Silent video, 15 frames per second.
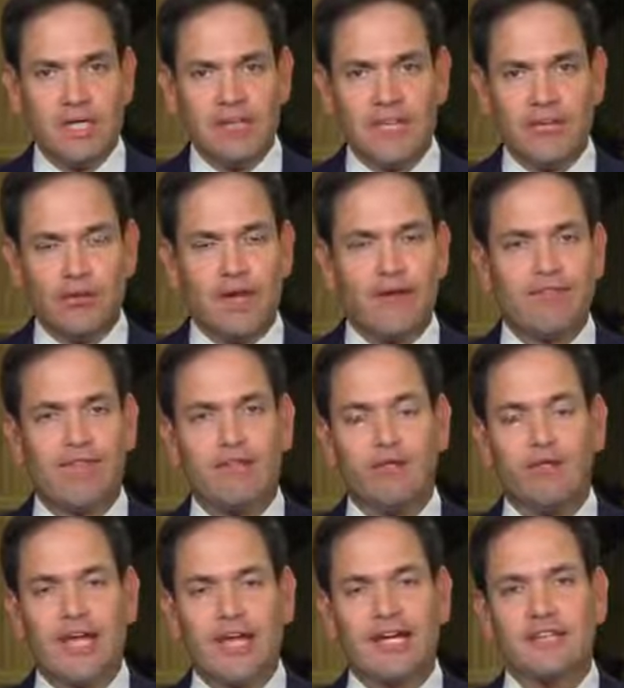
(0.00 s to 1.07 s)
then you have to do
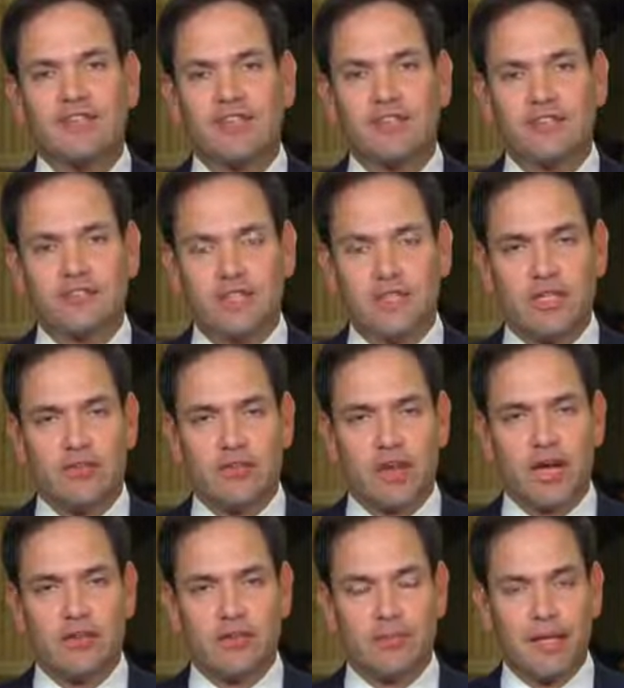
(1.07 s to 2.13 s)
that consistently
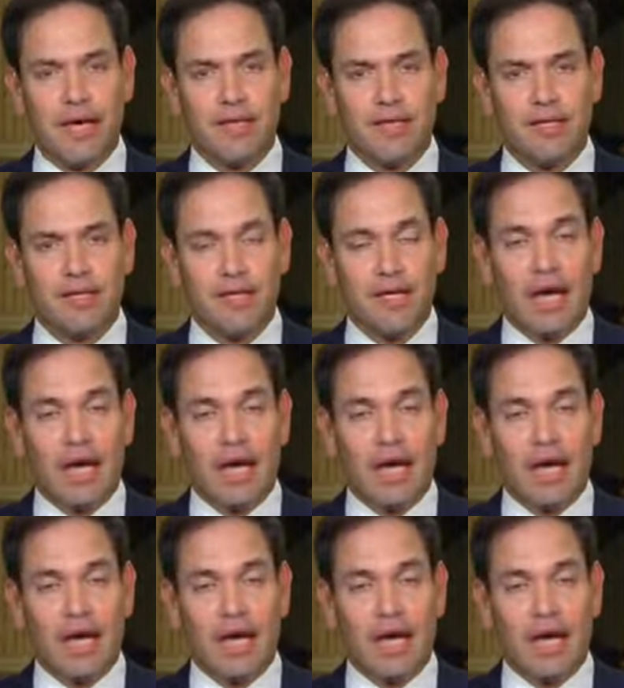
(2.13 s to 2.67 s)
throughout the ballot.